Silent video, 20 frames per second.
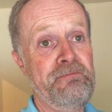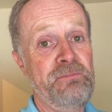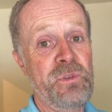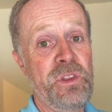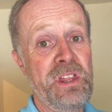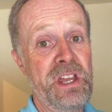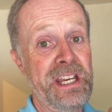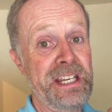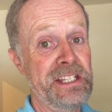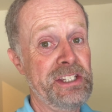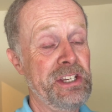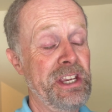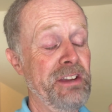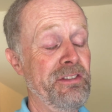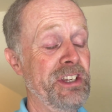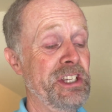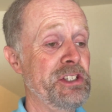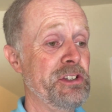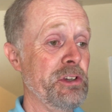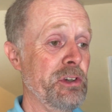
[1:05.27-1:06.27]

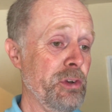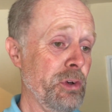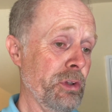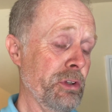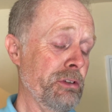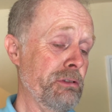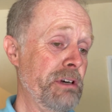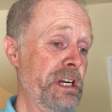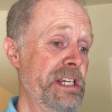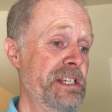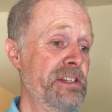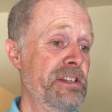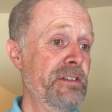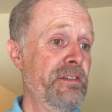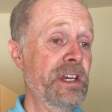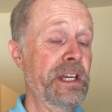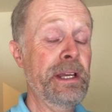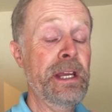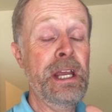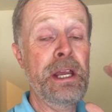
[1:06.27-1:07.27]
Thanksgivings and all the rest of
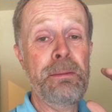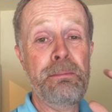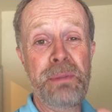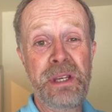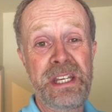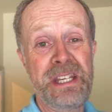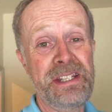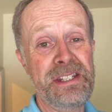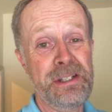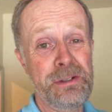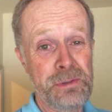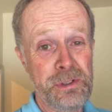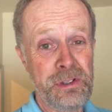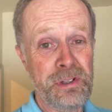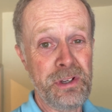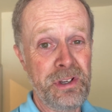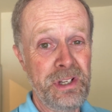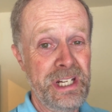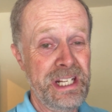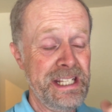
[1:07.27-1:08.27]
it because he was
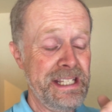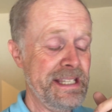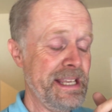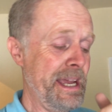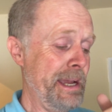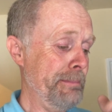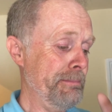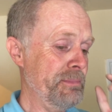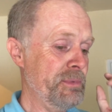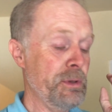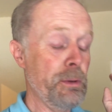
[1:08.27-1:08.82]
doing exams.